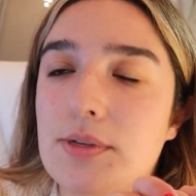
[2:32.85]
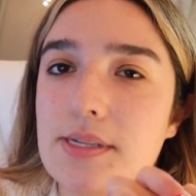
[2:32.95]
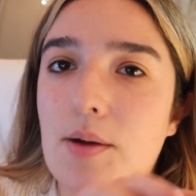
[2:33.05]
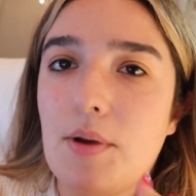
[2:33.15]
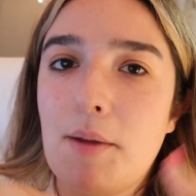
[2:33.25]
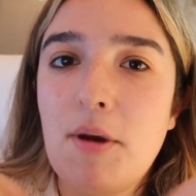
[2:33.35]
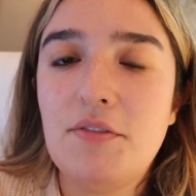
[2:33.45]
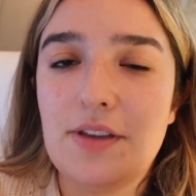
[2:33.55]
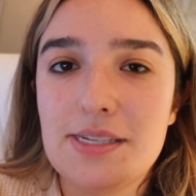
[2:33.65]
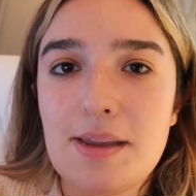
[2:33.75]
was that when I'm on
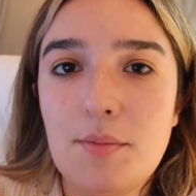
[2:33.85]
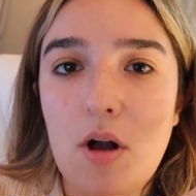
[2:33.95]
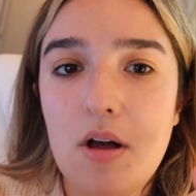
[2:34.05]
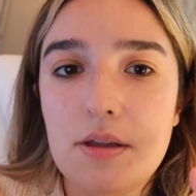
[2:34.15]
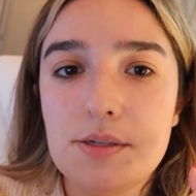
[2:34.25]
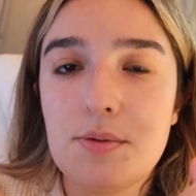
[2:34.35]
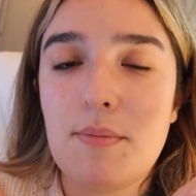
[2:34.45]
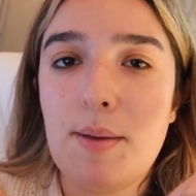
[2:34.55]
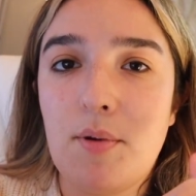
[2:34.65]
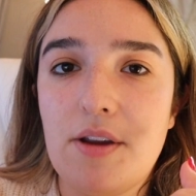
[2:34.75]
FaceTime calls with
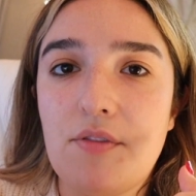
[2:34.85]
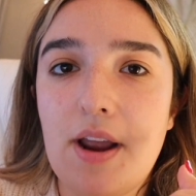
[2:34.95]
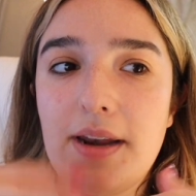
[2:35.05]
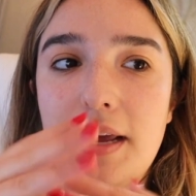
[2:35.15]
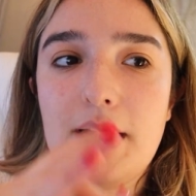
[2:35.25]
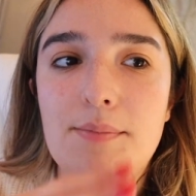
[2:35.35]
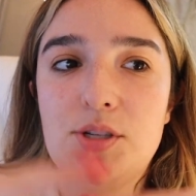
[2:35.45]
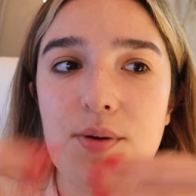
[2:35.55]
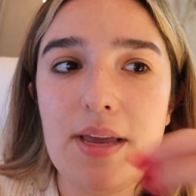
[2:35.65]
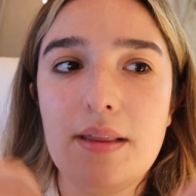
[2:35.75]
my boyfriend and I'm
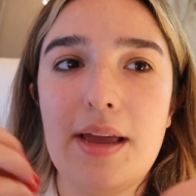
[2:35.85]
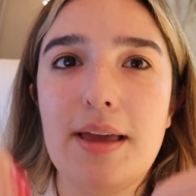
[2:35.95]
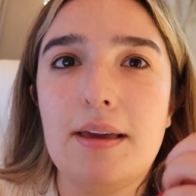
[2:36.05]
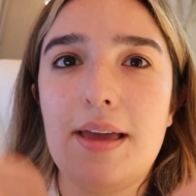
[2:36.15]
doing like